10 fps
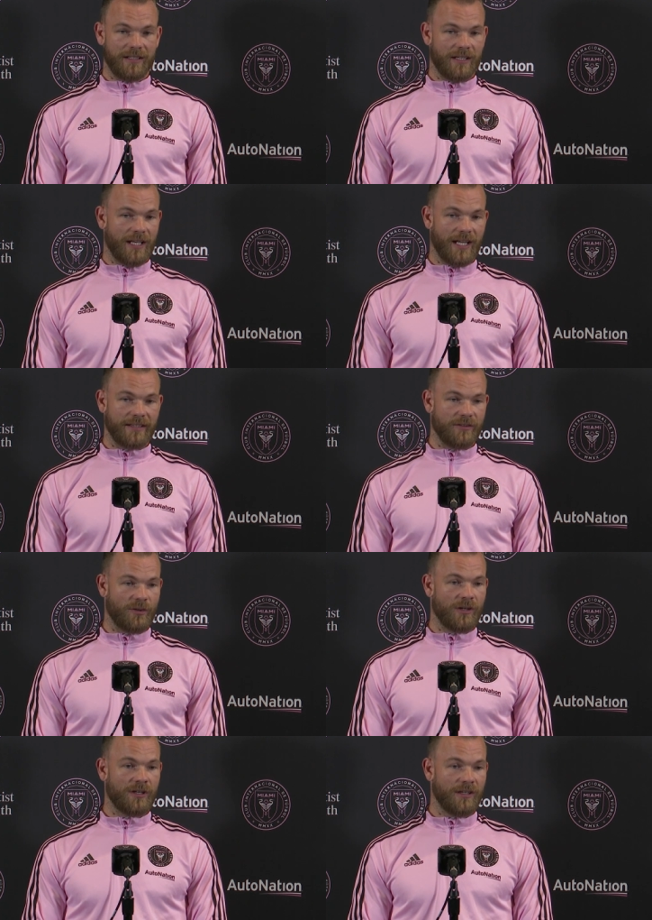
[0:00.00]
I like to
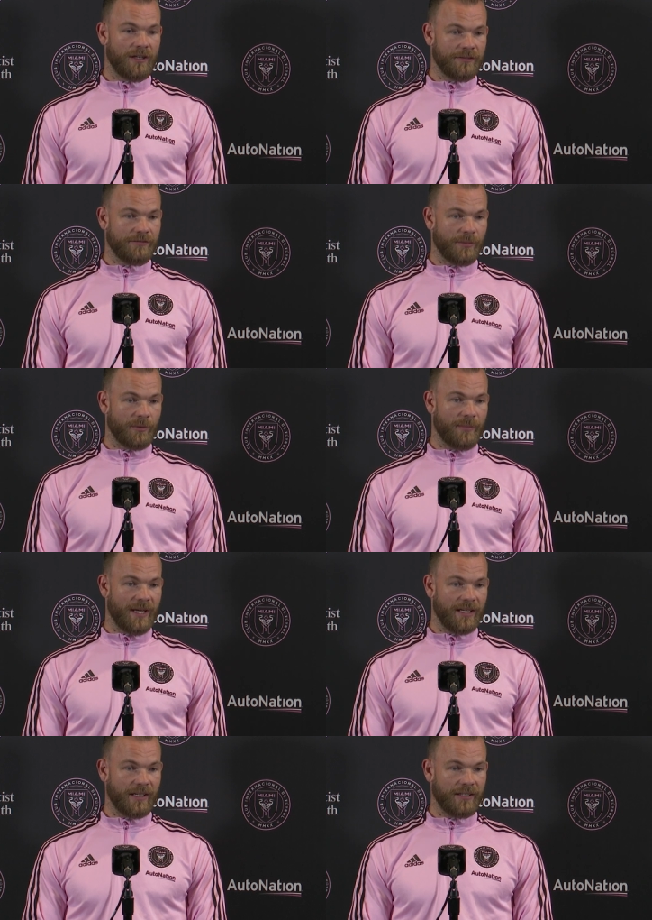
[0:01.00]
talk a lot from the
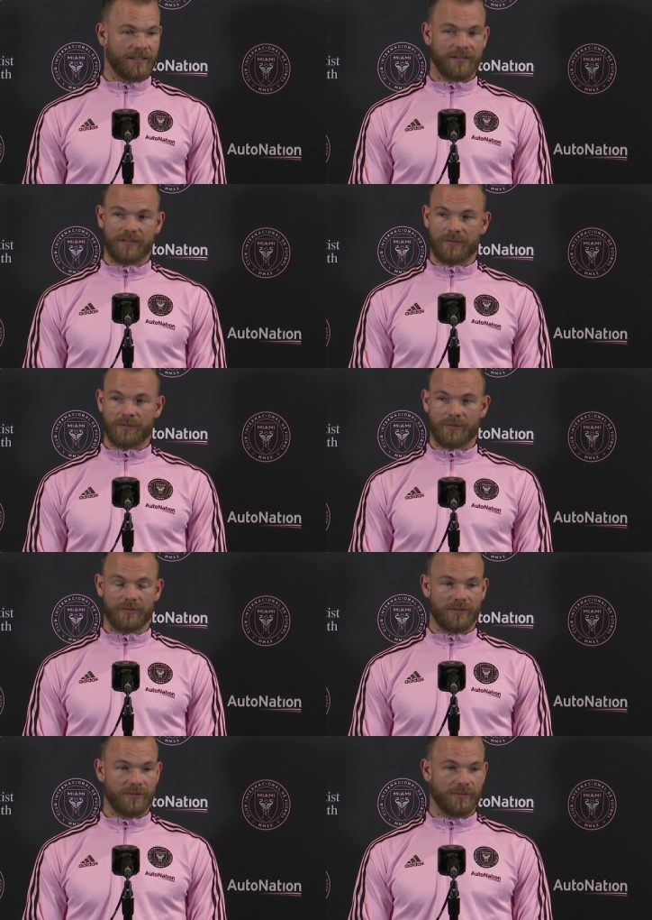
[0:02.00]
back to
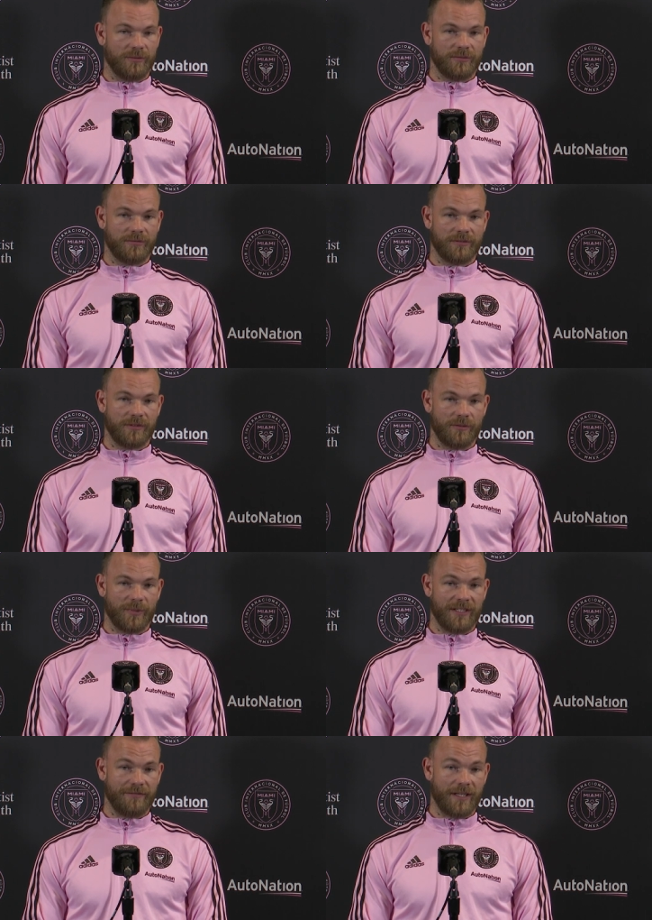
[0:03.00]

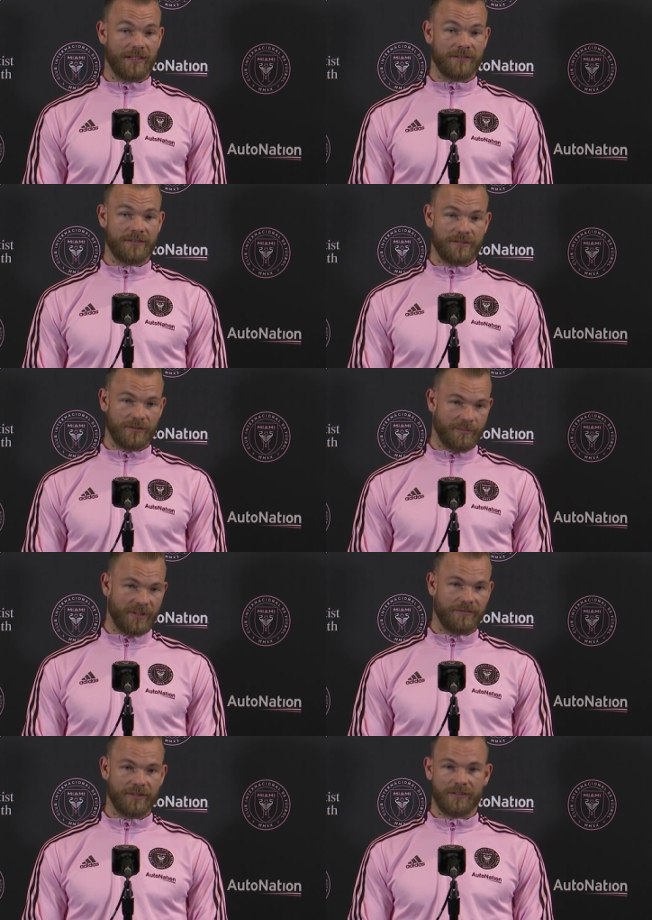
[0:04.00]
my defenders, to the
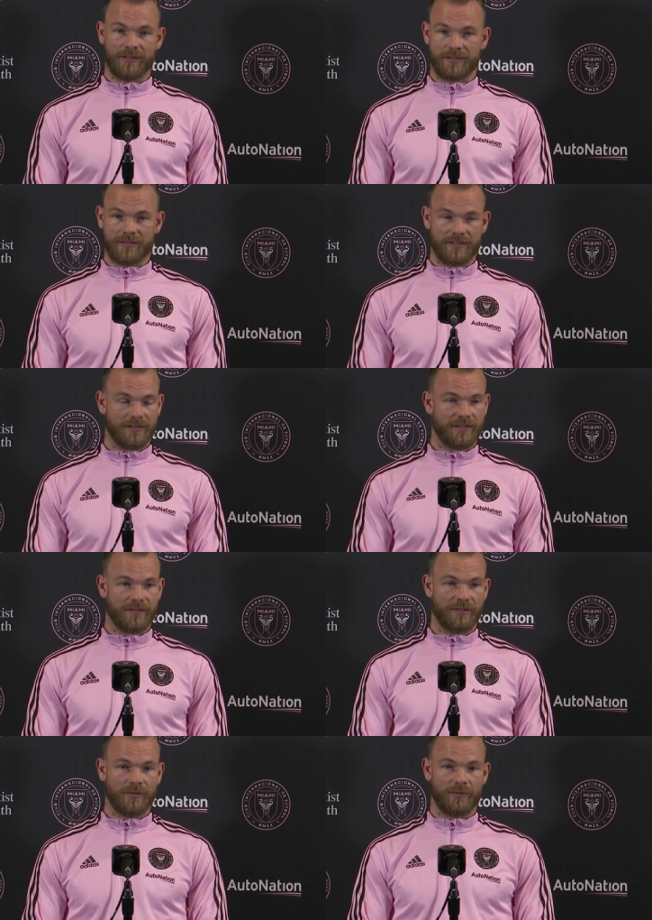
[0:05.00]
midfielders,
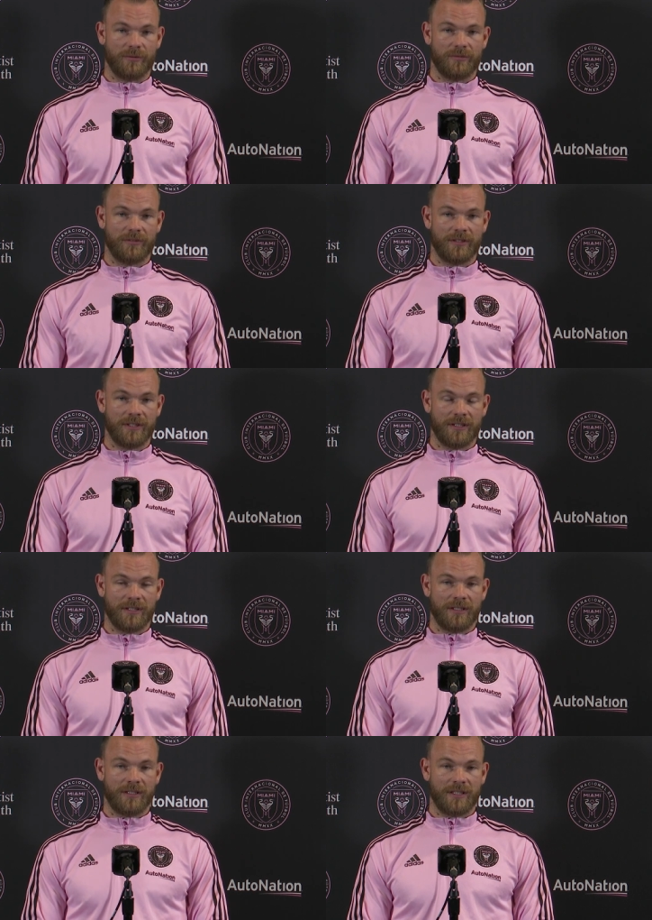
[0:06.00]
to
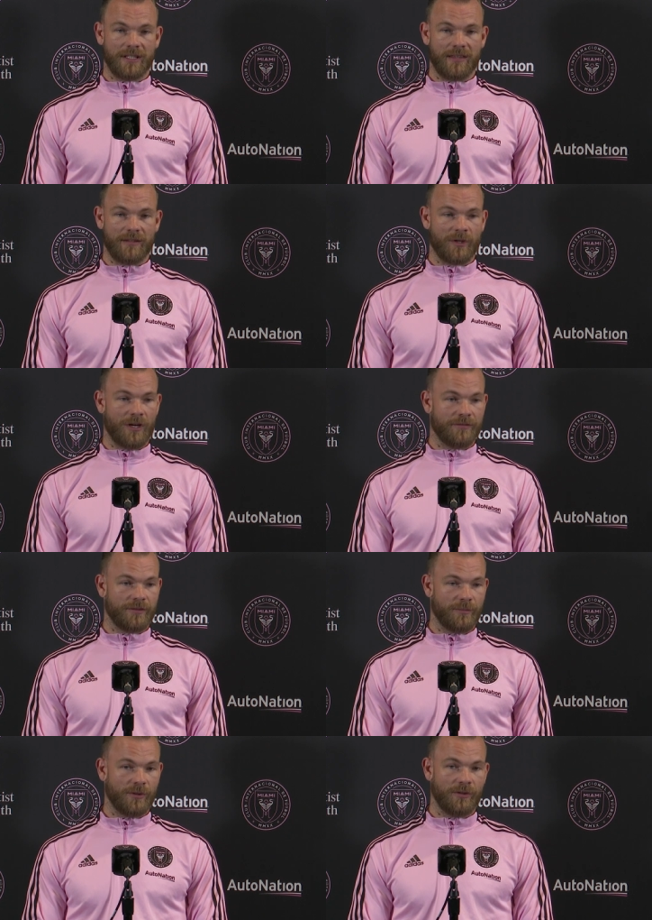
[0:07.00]
get them
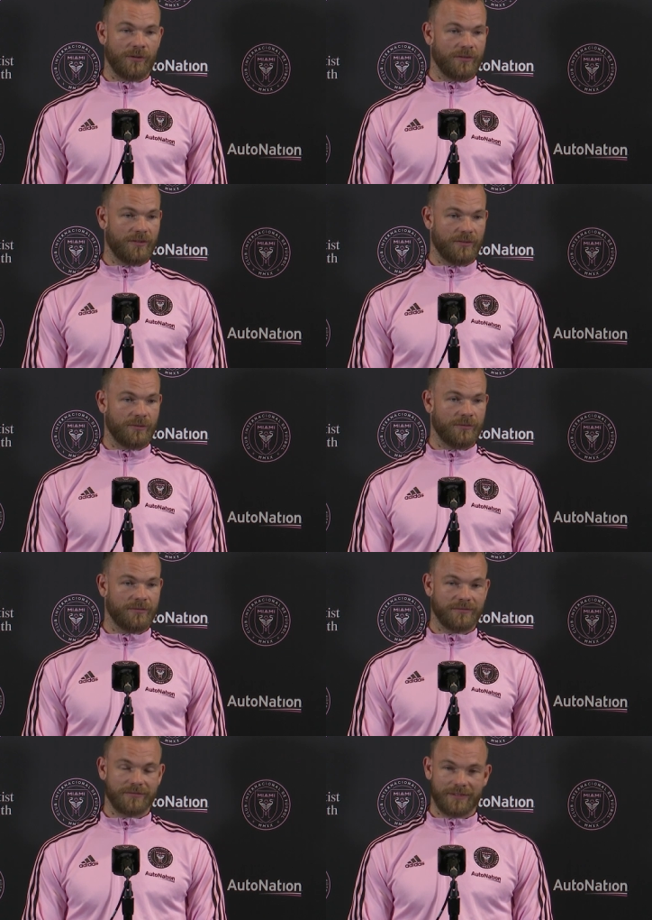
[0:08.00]
comfortable, to
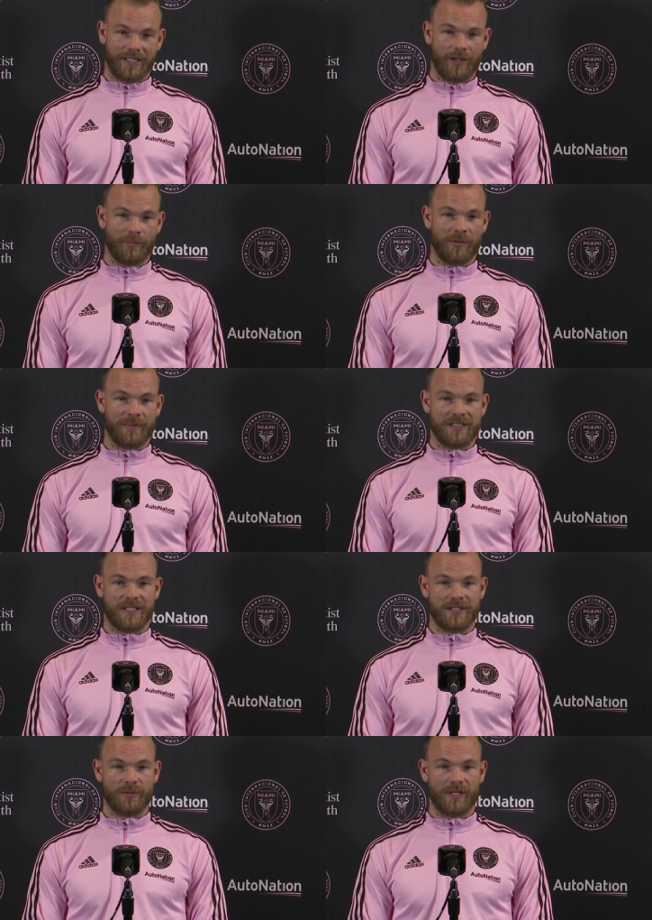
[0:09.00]
help them in
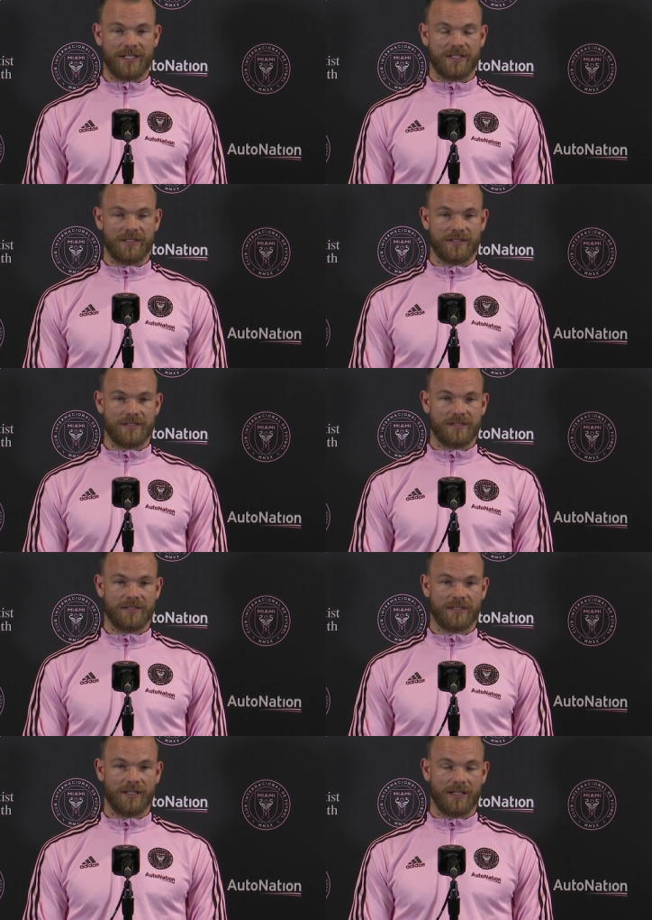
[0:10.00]

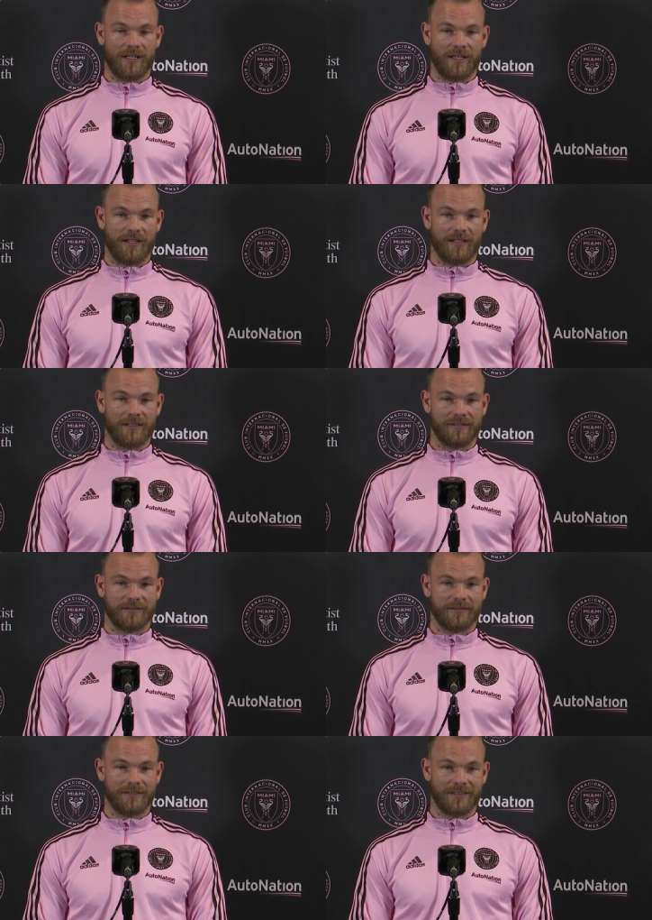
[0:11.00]
situations.
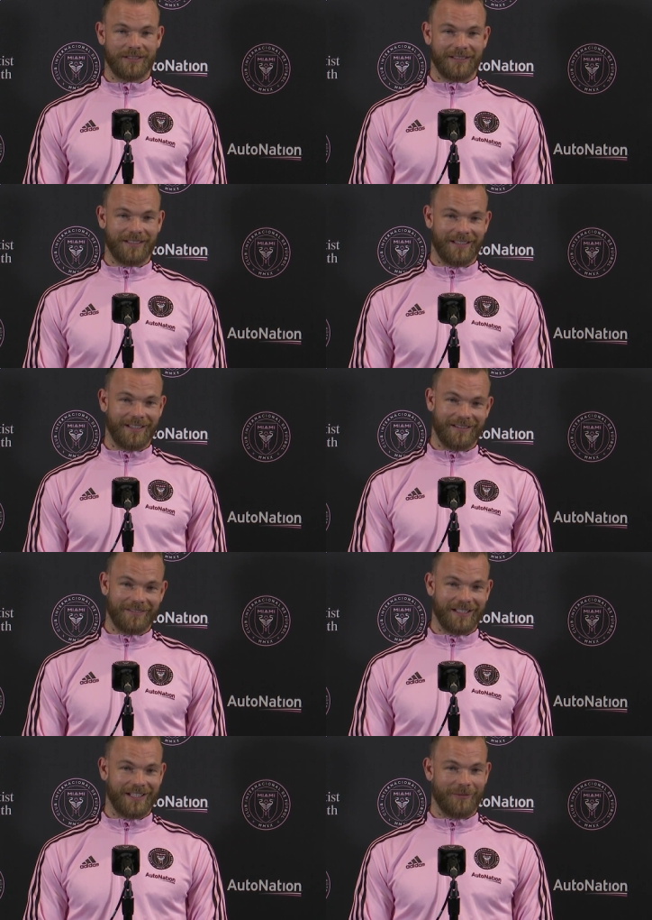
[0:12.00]

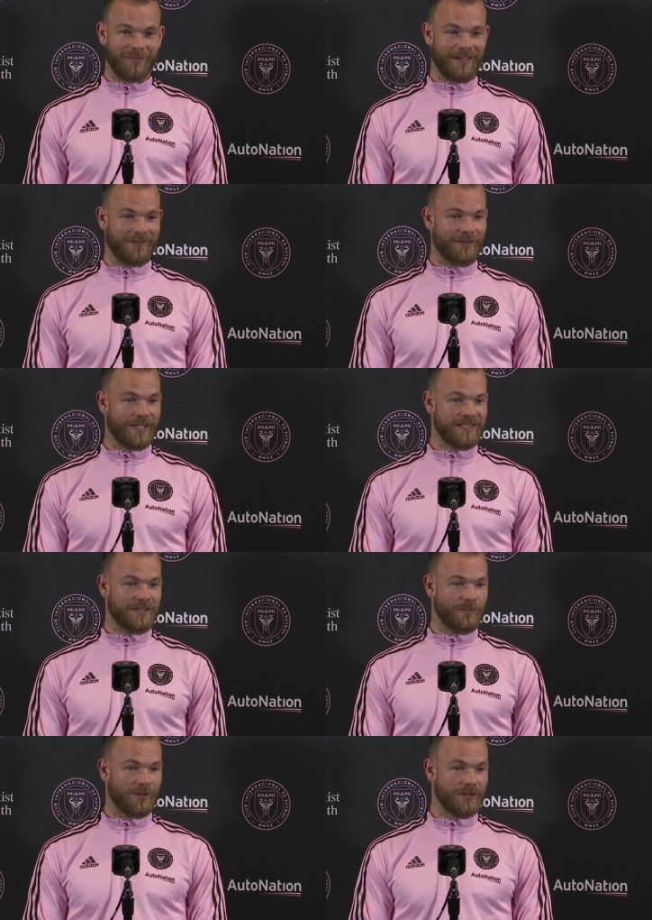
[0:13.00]
And I'm there to catch
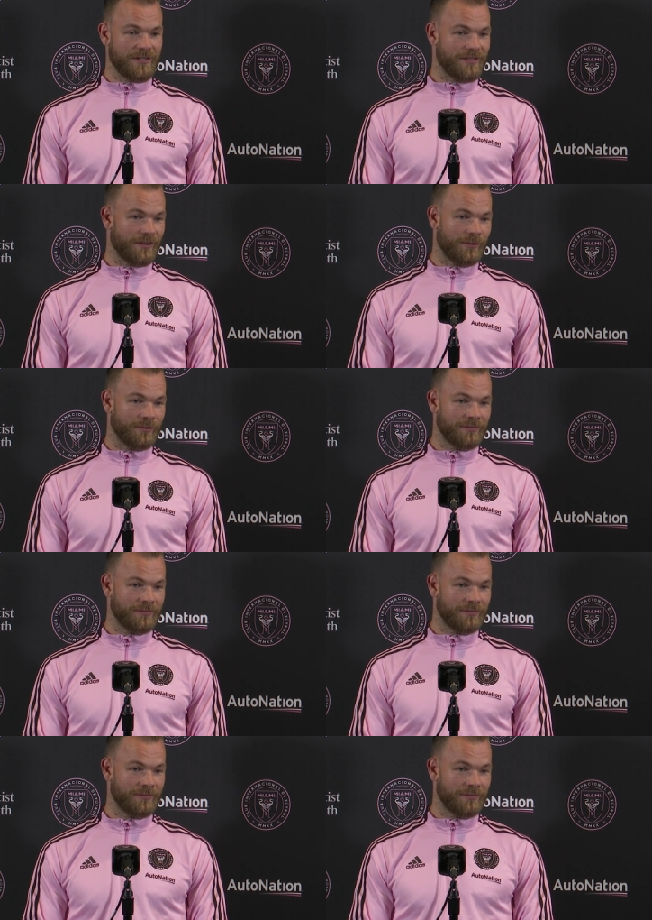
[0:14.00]
the ball. So,